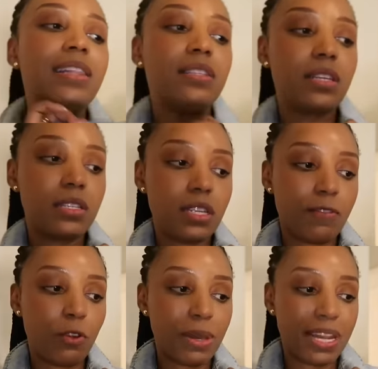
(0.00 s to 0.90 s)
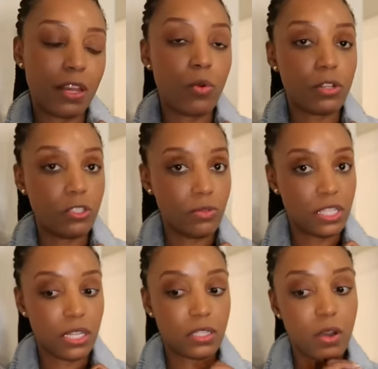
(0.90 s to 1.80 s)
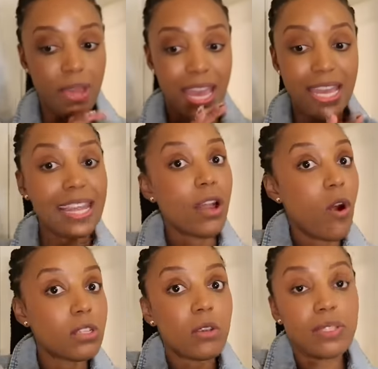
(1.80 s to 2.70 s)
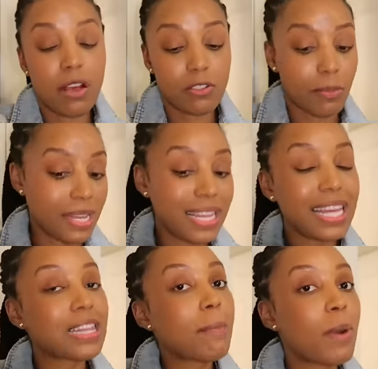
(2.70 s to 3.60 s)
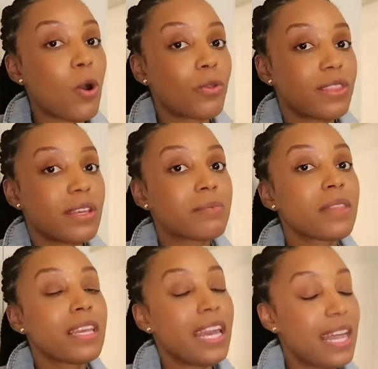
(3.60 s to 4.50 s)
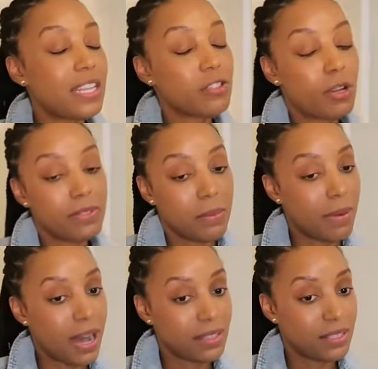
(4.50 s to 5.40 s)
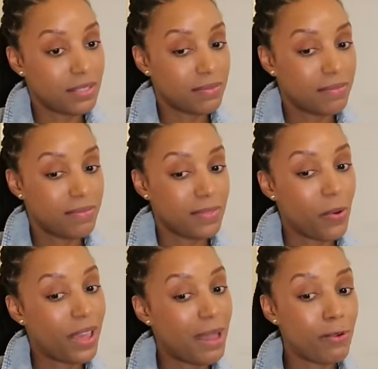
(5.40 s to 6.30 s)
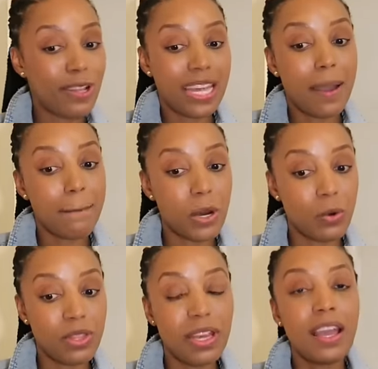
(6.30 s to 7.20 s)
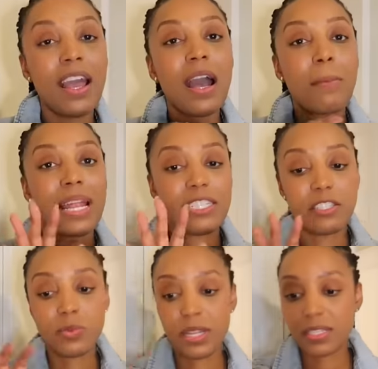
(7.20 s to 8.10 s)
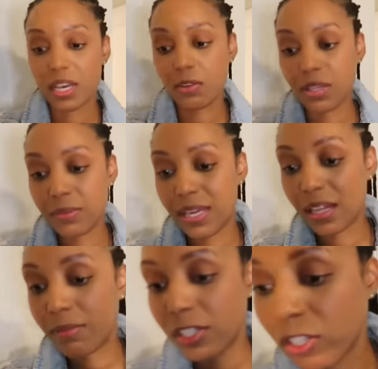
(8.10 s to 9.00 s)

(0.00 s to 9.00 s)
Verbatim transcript: the citizen of humanity horseshoe jeans okay they also sell so i'm going to link them both in the description box okay i'm going to link them both but I just want to tell you, let me get, let me